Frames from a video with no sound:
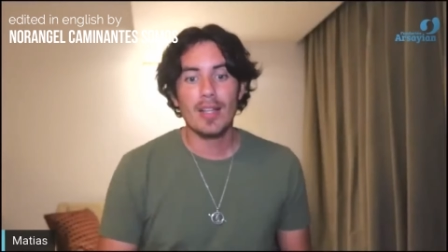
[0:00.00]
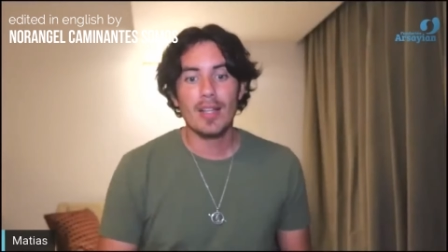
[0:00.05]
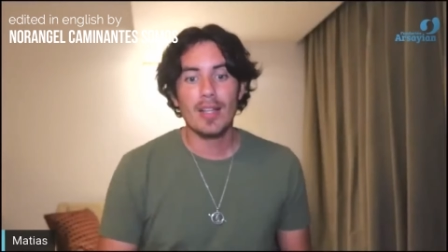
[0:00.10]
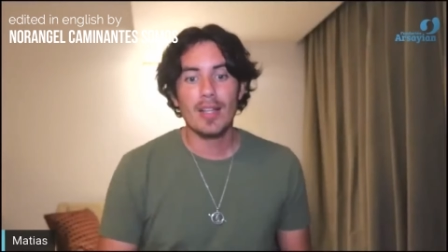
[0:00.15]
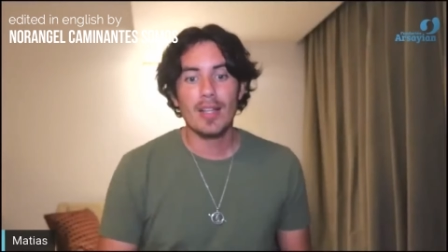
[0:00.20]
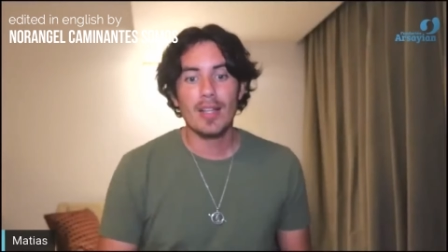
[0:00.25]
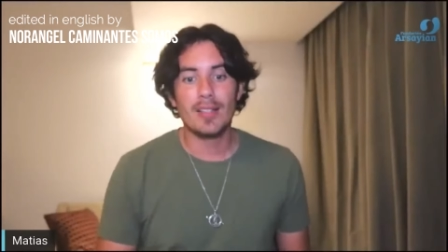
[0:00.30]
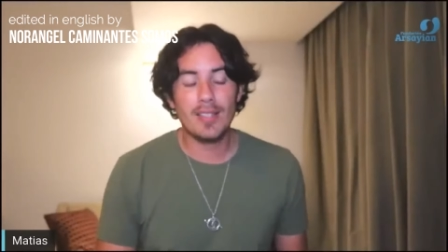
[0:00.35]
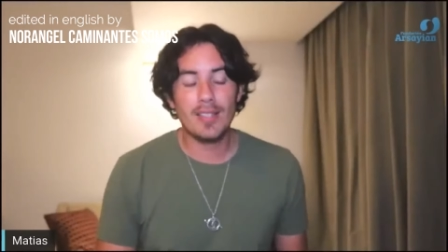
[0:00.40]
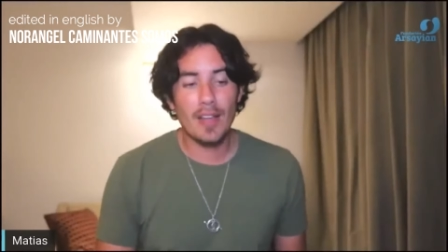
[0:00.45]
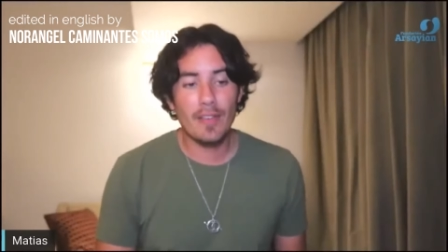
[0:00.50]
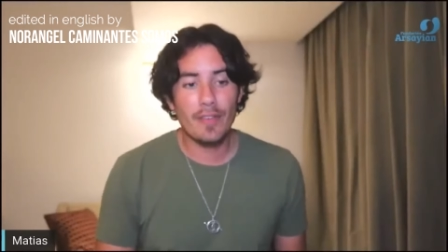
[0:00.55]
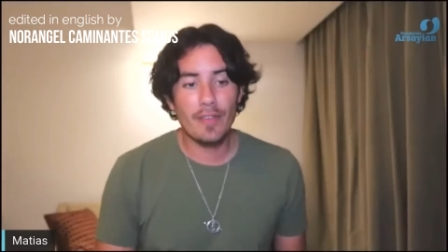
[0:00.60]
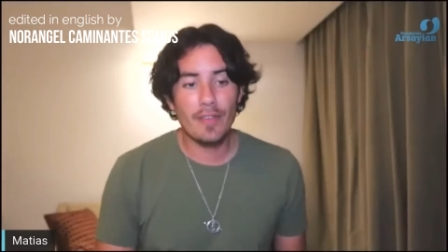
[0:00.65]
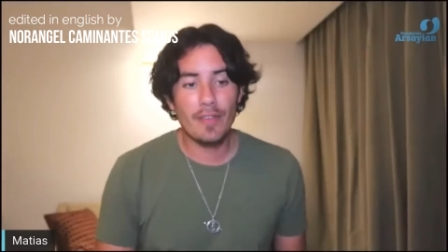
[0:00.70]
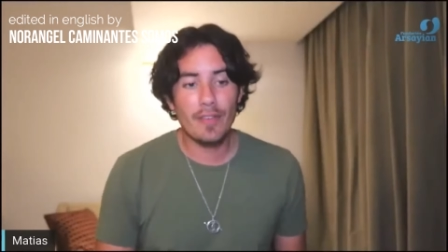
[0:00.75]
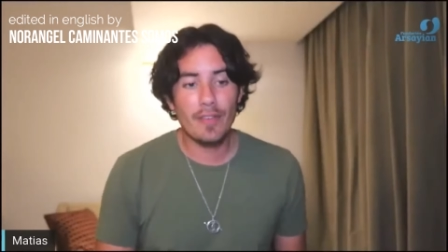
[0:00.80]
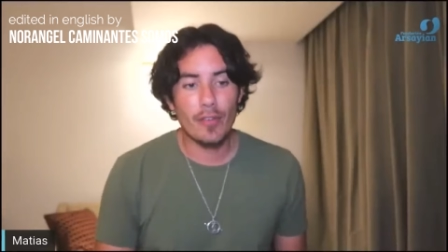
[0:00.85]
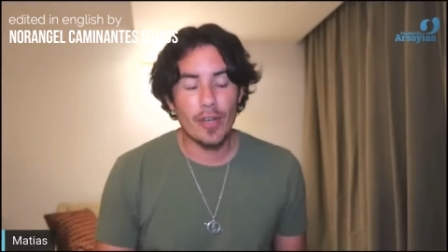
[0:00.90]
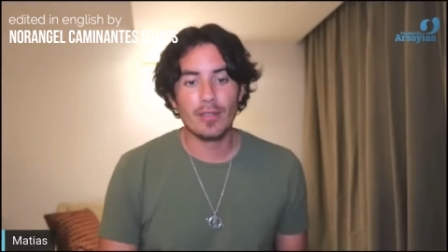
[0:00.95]
The
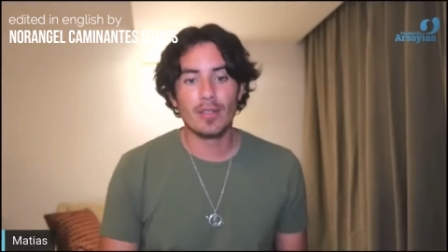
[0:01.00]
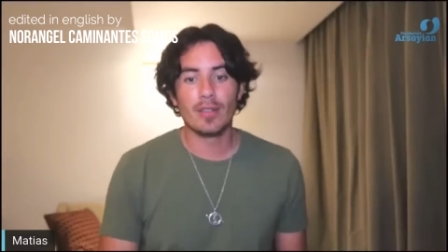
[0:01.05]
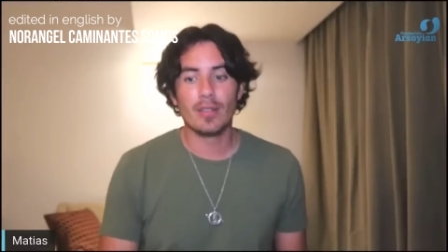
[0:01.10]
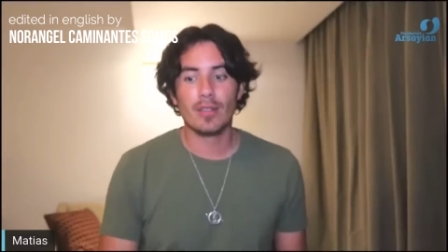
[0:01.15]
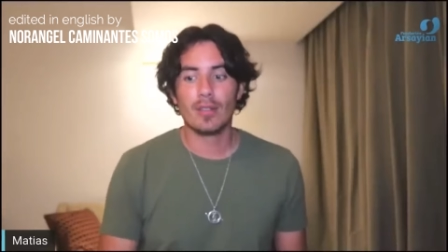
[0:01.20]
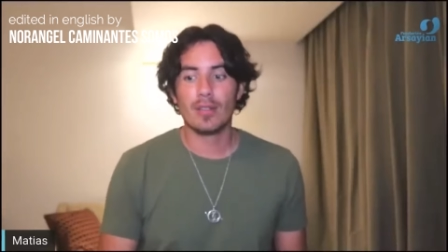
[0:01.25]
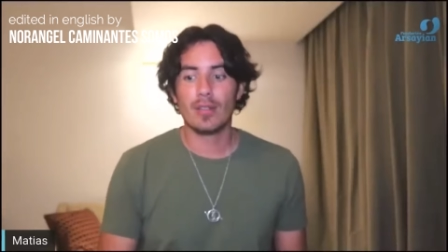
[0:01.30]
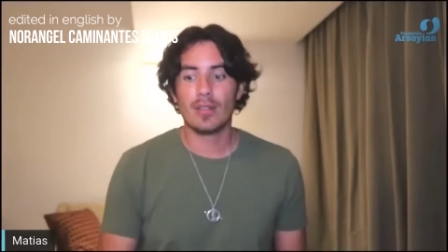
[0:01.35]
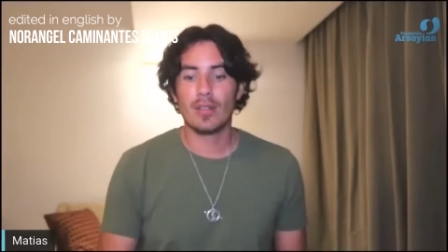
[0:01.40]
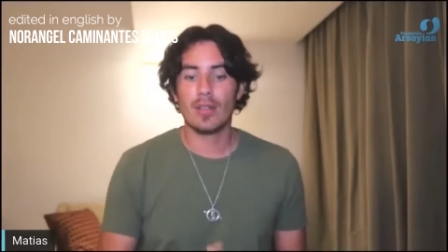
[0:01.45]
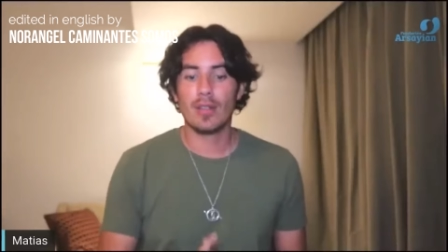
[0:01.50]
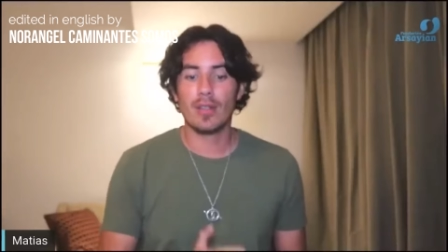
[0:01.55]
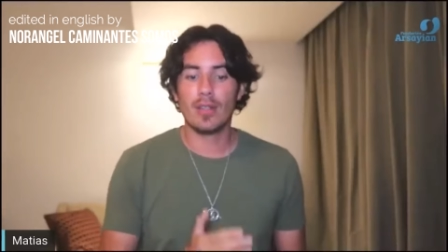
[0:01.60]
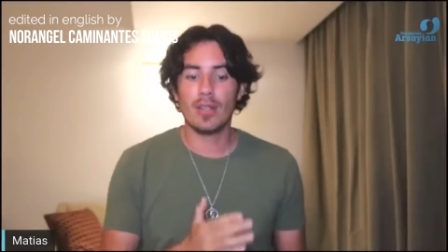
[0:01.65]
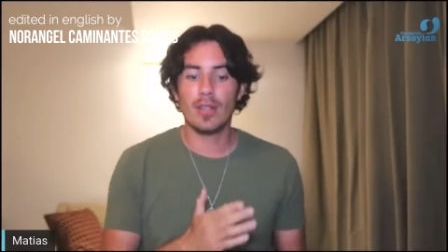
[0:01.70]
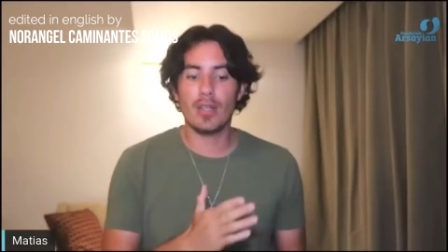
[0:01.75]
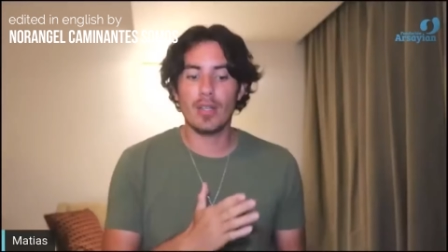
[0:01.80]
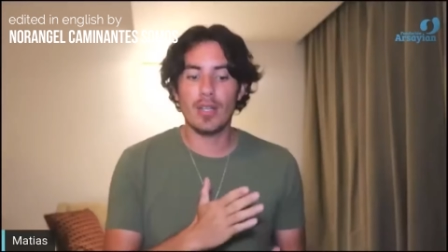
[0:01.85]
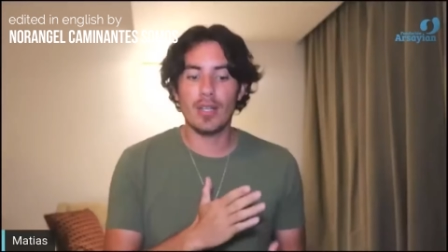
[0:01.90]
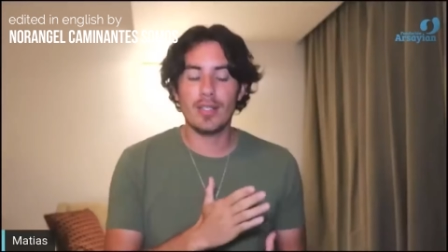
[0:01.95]
suffering
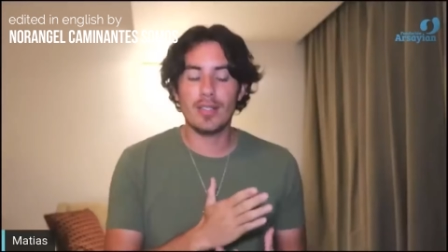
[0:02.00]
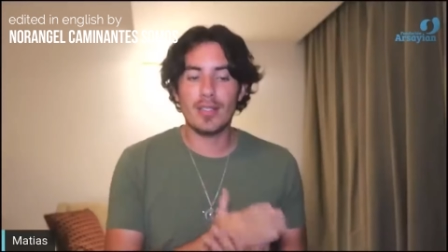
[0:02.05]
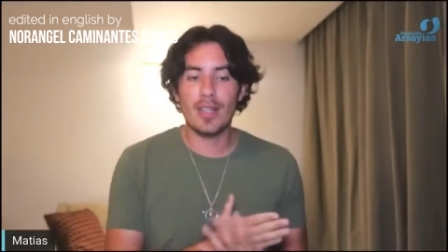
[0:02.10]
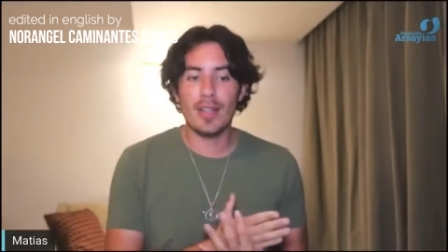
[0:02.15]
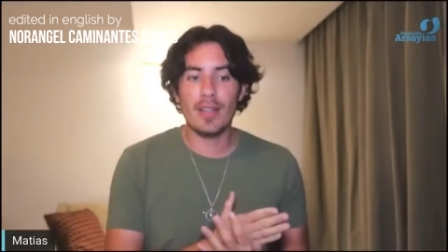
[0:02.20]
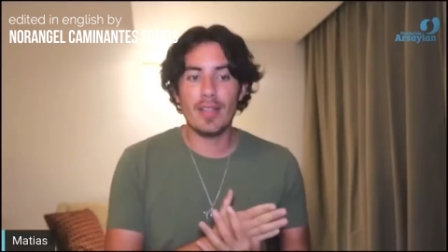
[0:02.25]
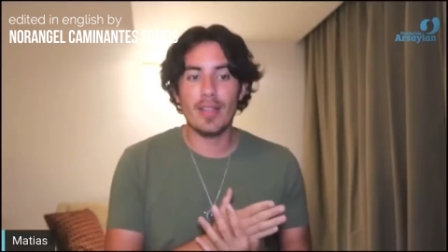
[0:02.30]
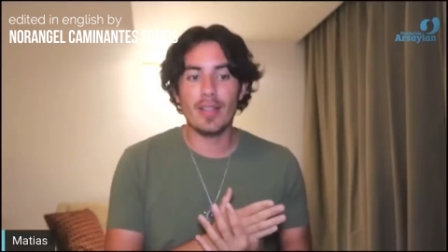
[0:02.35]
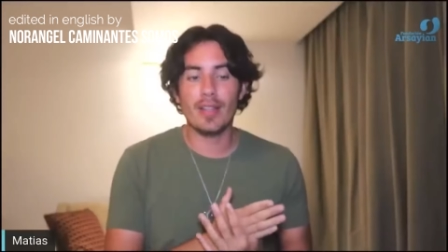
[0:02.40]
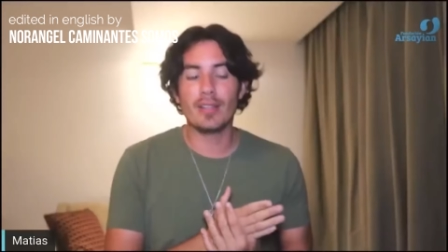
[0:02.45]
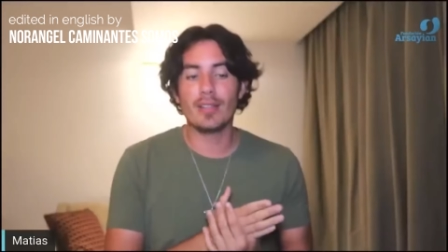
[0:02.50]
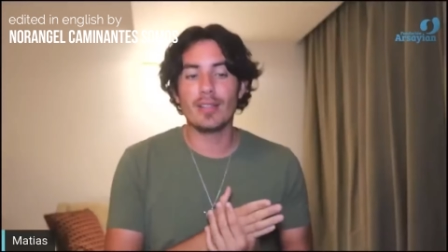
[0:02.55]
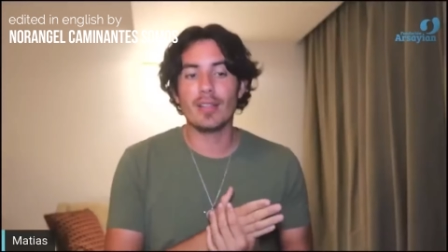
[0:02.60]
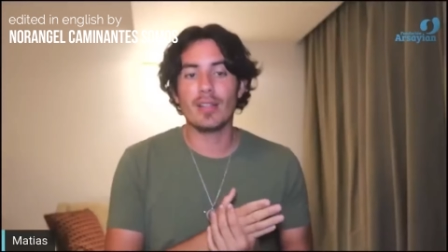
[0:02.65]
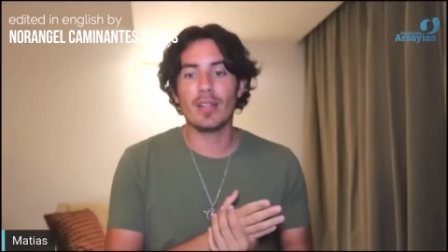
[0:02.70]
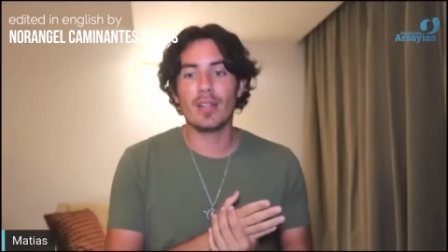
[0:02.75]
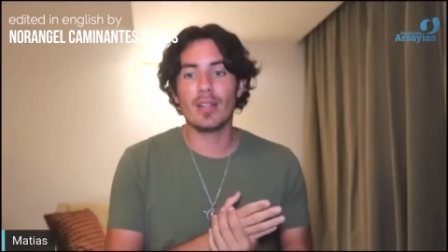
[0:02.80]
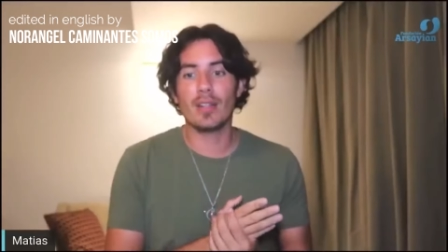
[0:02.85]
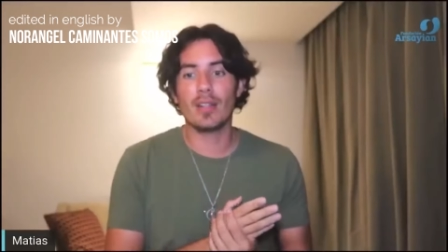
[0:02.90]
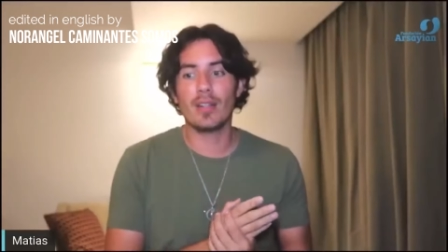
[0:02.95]
is
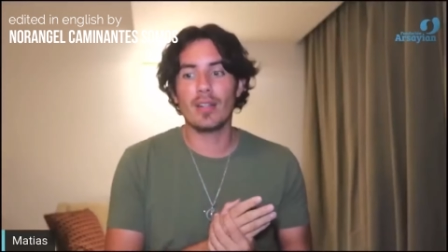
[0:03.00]
something